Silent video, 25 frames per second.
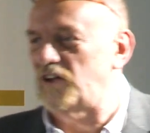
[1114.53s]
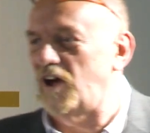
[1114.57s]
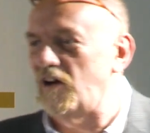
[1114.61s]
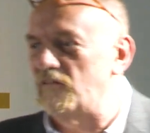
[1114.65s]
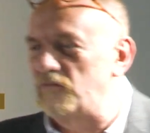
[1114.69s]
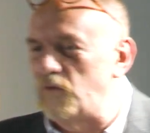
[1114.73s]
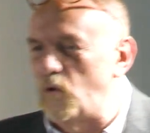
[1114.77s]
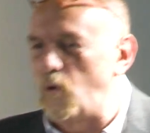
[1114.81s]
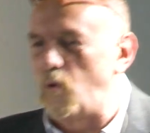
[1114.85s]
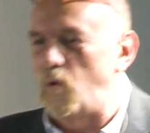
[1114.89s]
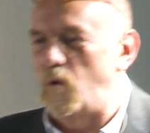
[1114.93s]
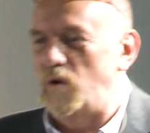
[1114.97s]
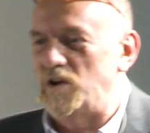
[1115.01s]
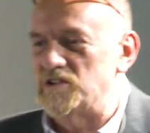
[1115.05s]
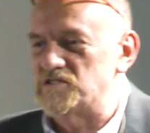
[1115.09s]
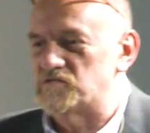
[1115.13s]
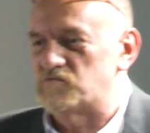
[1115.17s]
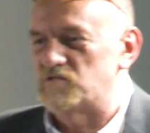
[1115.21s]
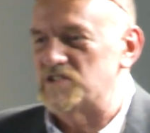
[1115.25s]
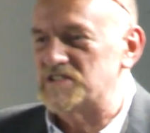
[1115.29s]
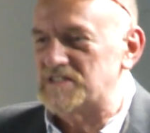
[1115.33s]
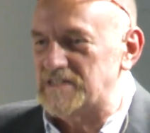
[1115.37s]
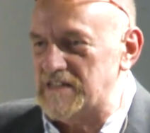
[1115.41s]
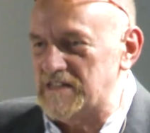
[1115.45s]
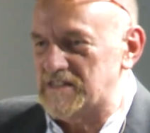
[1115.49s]
I've always
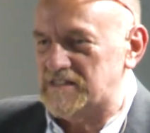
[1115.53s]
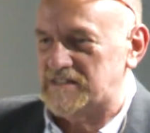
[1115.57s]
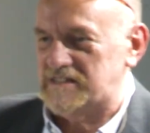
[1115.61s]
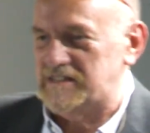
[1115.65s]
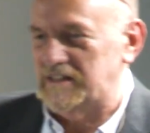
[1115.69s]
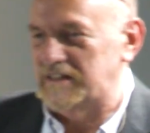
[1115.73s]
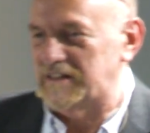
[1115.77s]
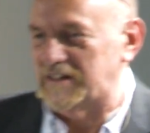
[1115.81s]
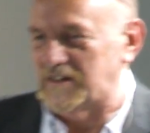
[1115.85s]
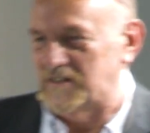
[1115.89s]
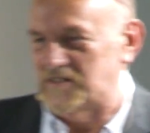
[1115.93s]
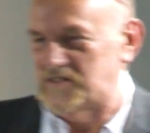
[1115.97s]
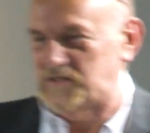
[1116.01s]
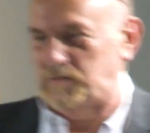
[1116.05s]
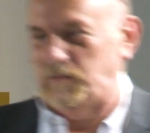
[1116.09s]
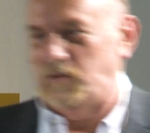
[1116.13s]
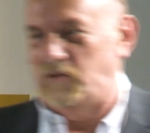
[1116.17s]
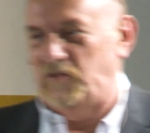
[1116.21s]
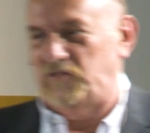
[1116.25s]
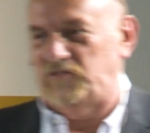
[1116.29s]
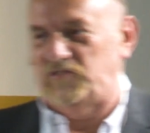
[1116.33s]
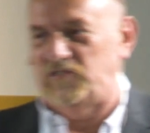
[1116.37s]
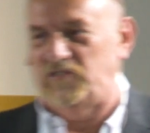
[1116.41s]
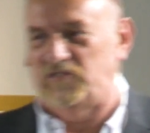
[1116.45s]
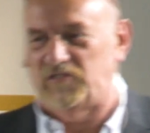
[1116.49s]
resisted
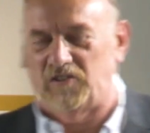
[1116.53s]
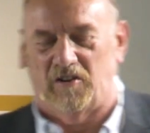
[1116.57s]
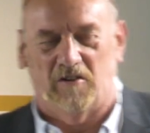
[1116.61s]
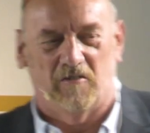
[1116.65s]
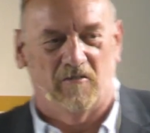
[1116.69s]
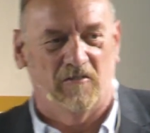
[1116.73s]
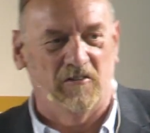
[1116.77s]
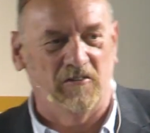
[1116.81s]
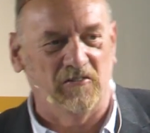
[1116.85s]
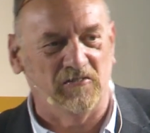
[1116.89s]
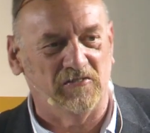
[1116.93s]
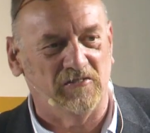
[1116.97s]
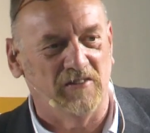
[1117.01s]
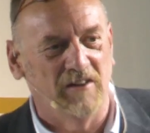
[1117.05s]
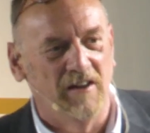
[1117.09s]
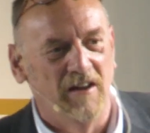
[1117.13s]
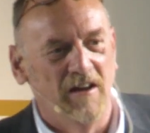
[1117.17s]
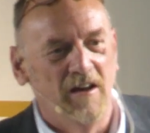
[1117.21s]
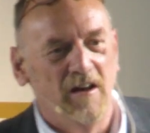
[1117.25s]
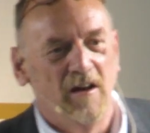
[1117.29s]
conspiracy theories.